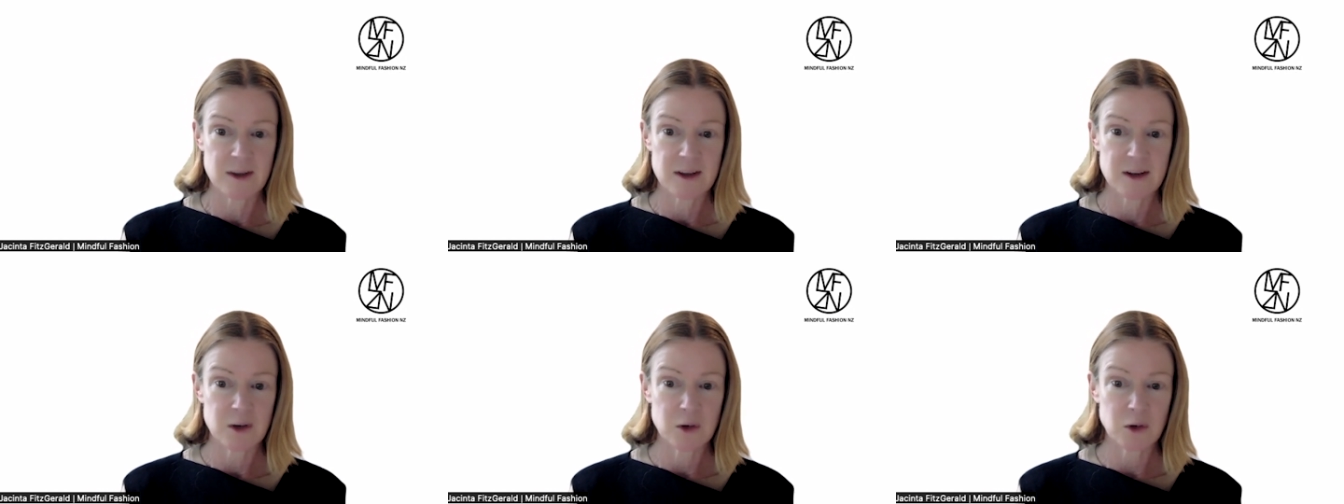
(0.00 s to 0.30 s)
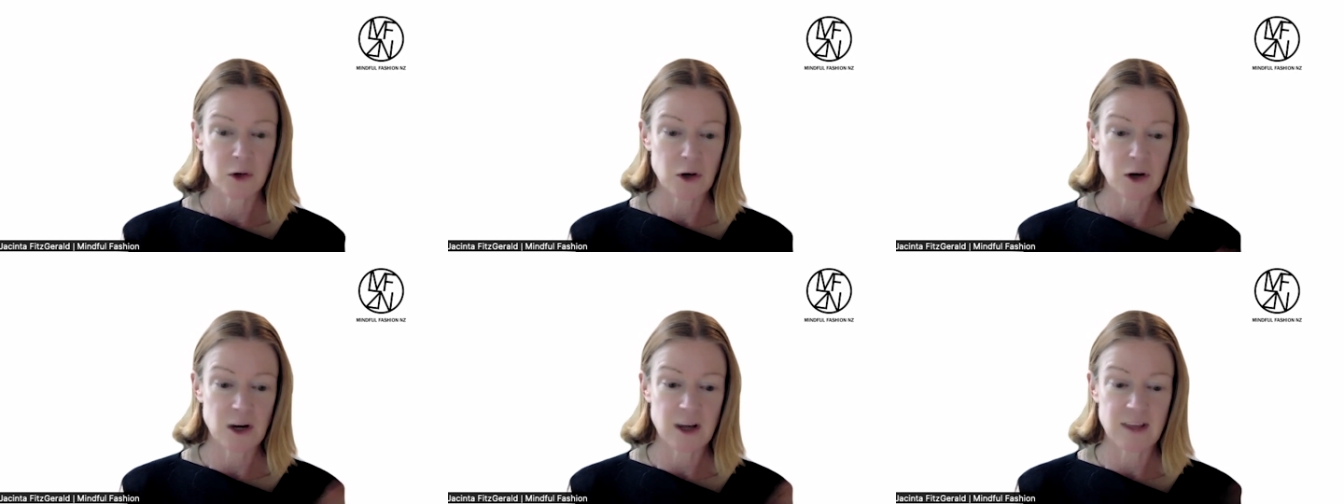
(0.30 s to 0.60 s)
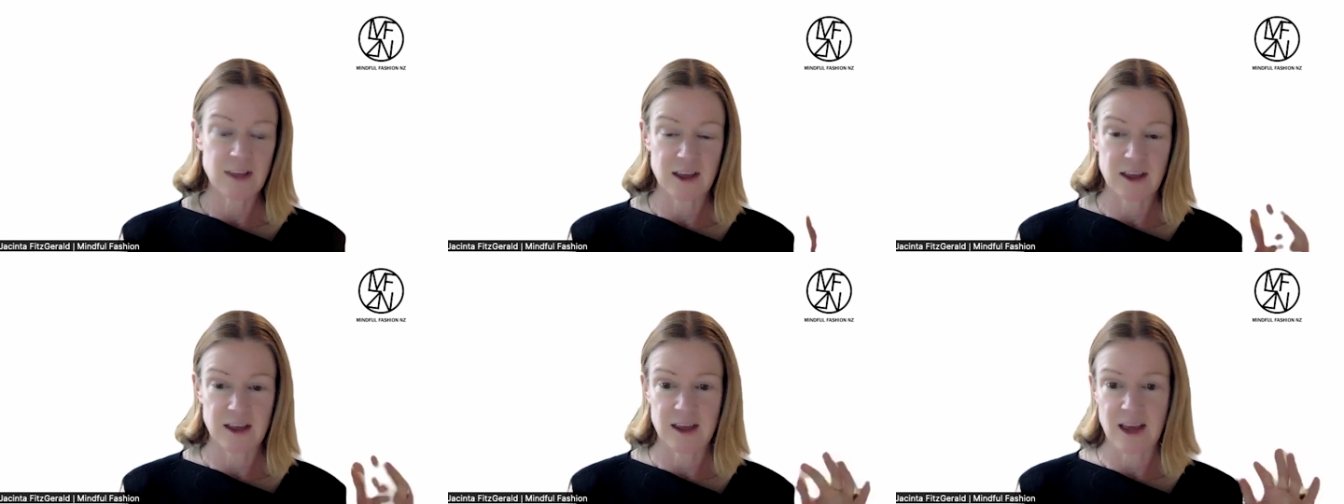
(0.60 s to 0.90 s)
not only
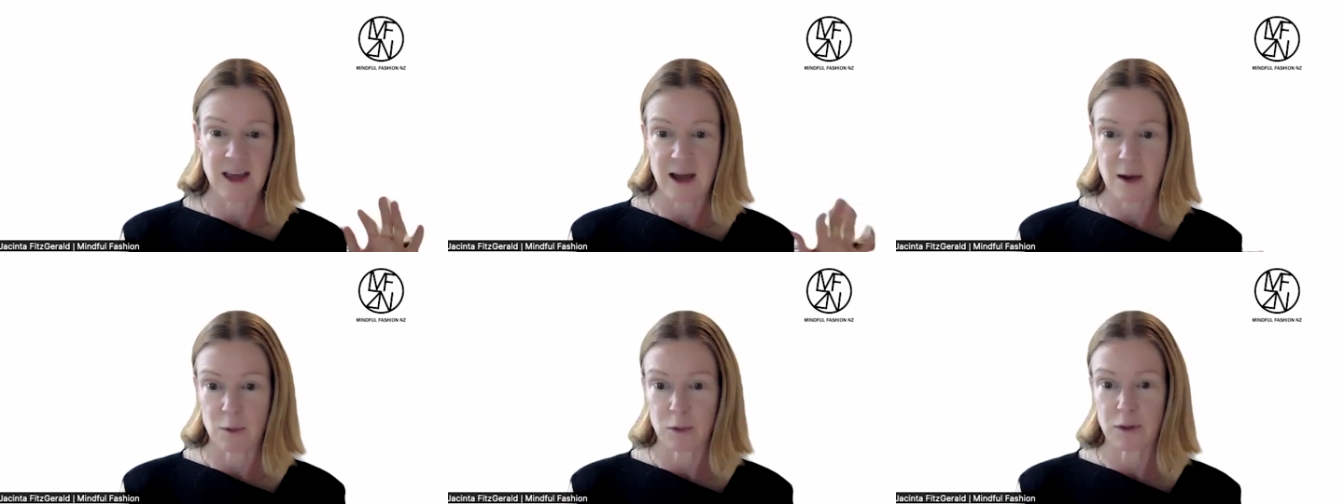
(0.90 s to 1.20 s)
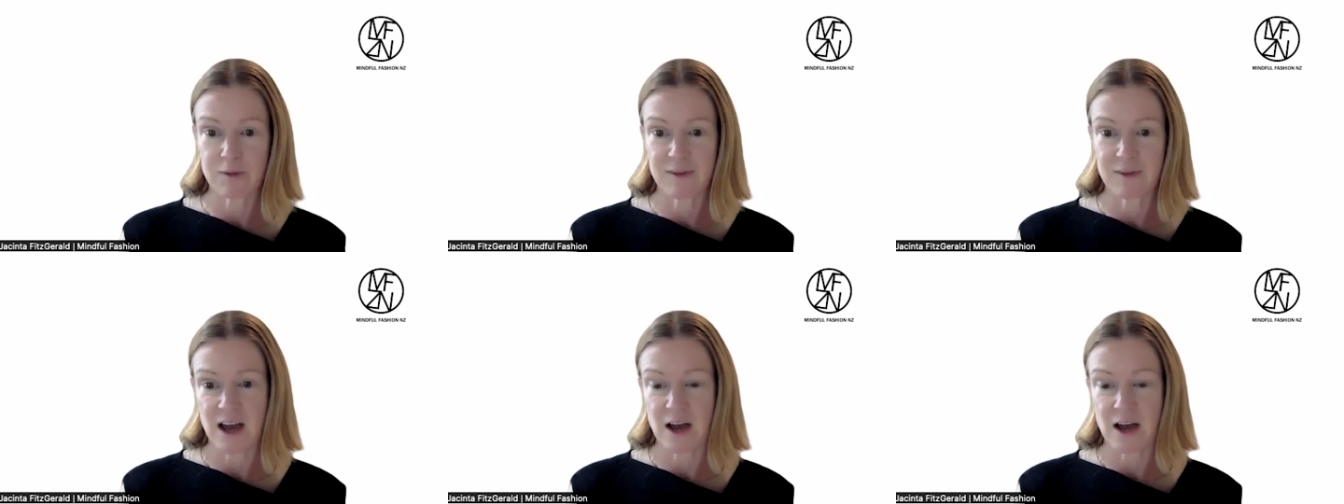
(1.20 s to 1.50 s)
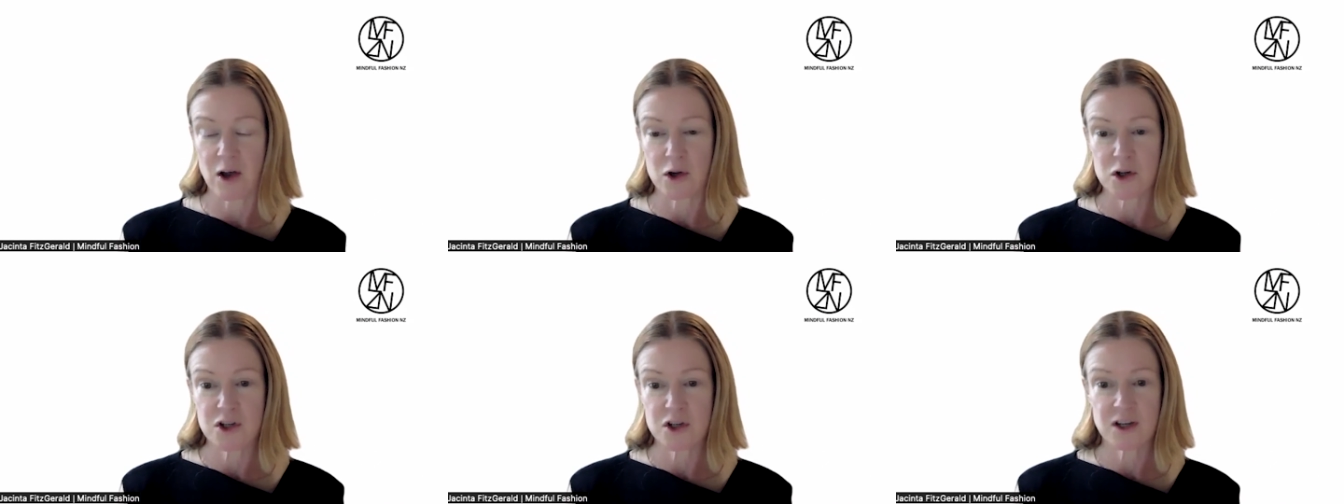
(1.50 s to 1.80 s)
the health of
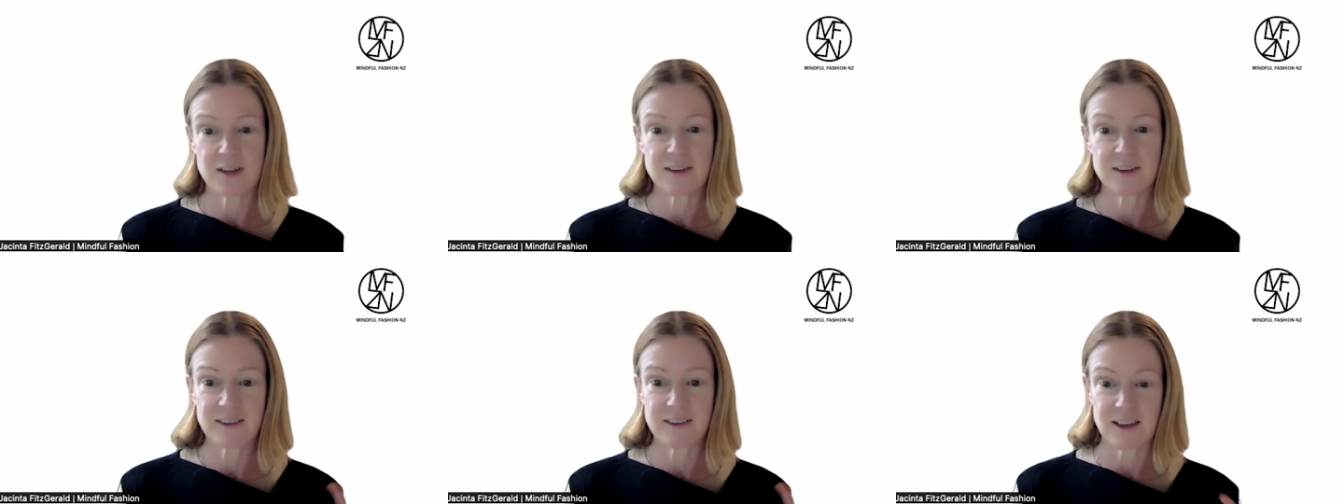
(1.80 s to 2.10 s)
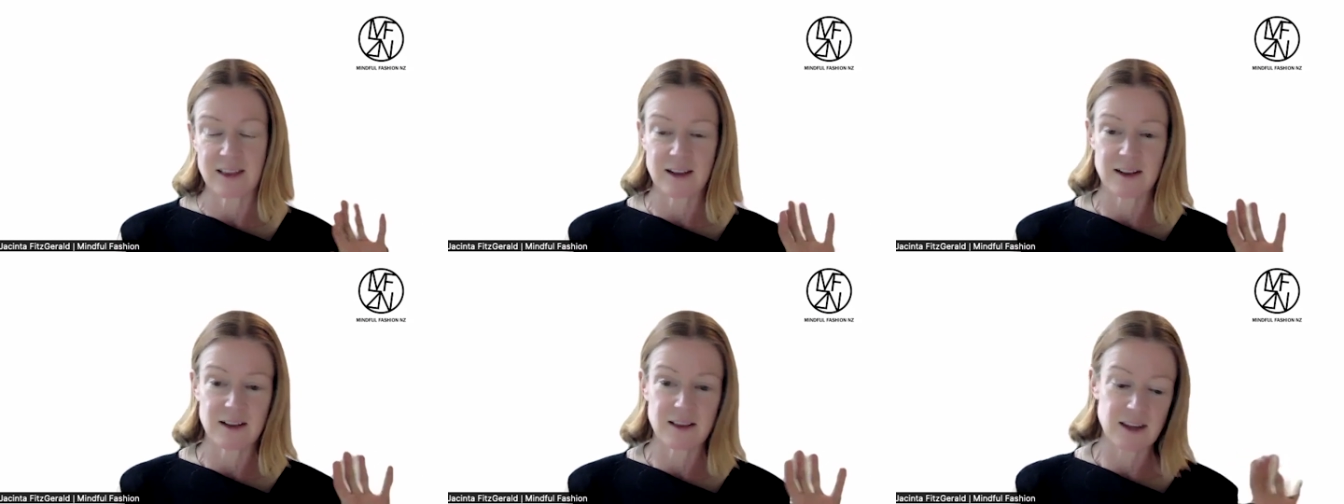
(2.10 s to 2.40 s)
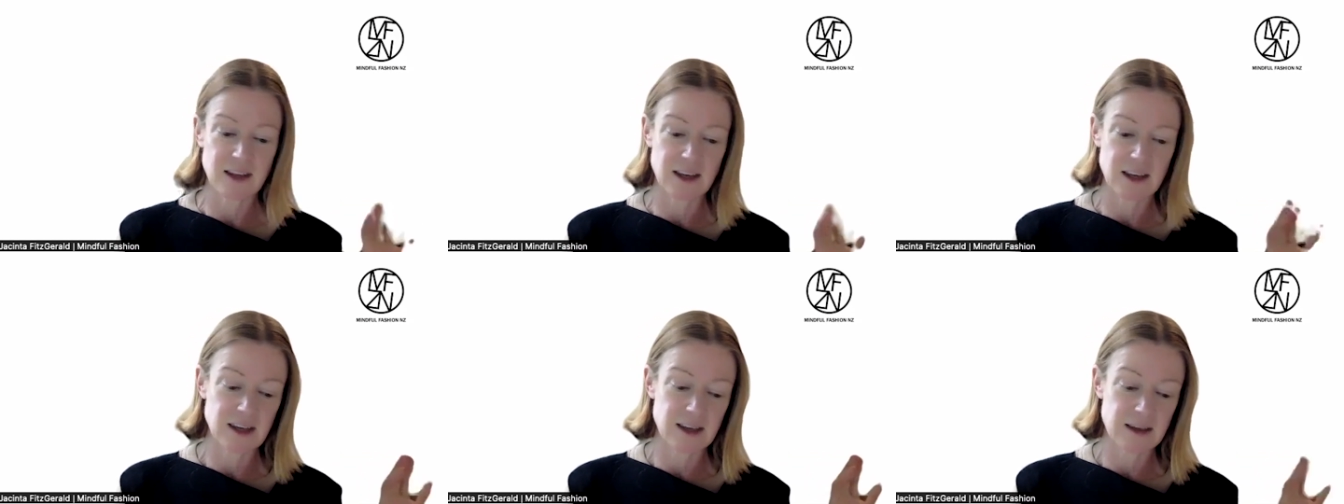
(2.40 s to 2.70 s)
our oceans and
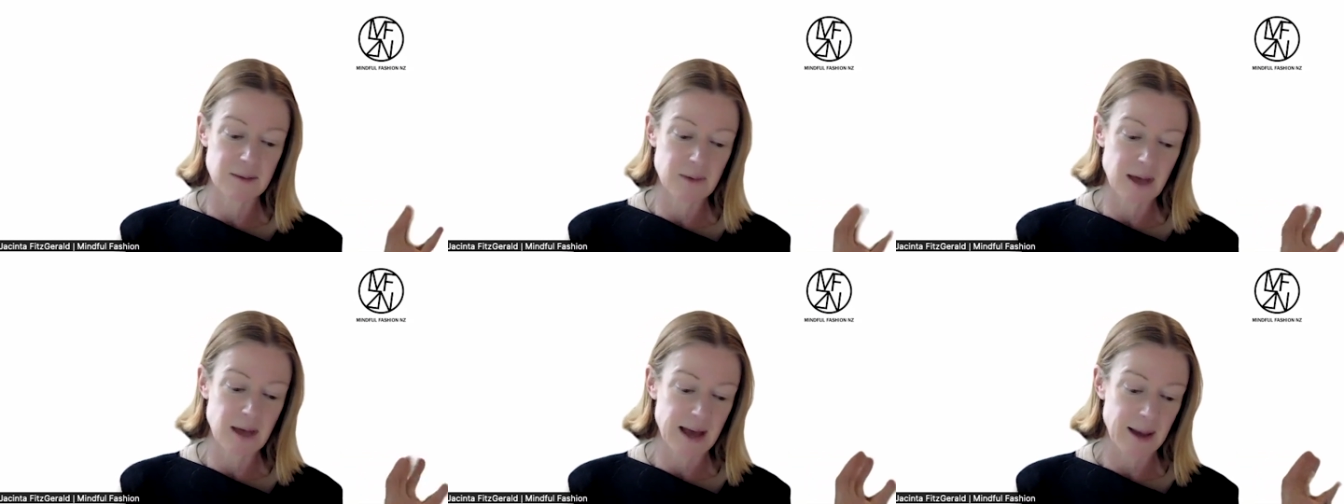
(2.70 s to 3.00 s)
the